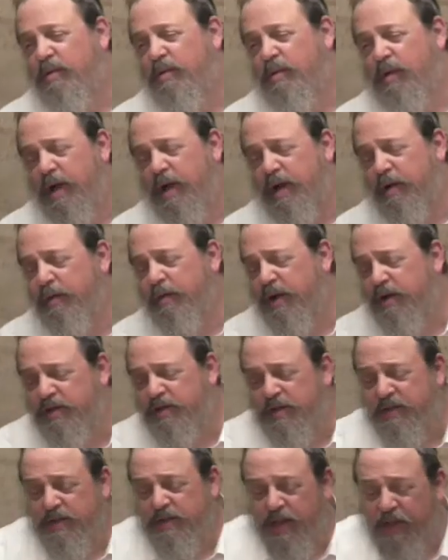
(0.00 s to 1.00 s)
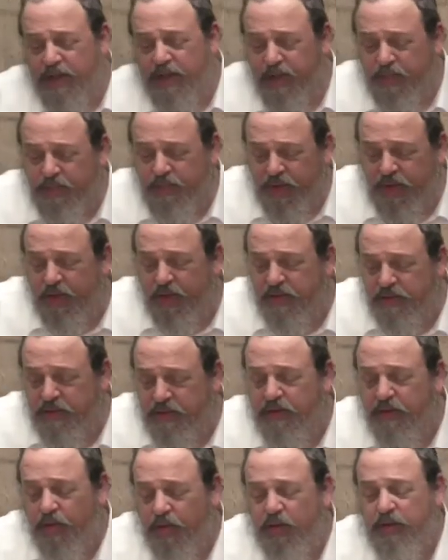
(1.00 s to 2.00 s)
Why did Rashi say that?
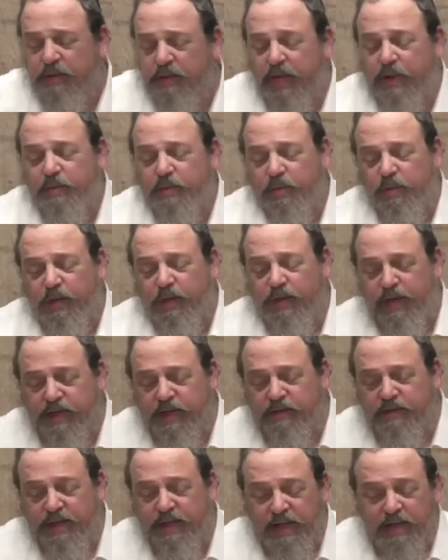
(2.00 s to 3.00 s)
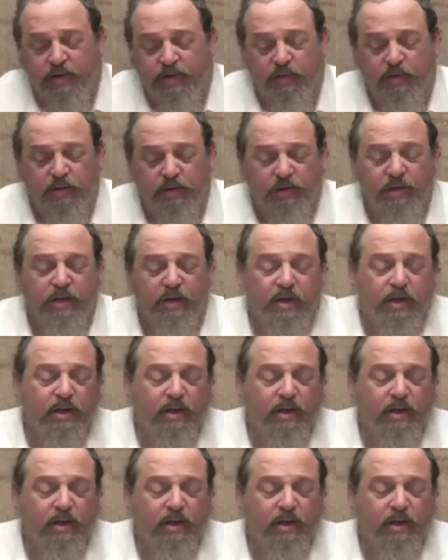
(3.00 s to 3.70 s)
Because the only time you really get a tikkun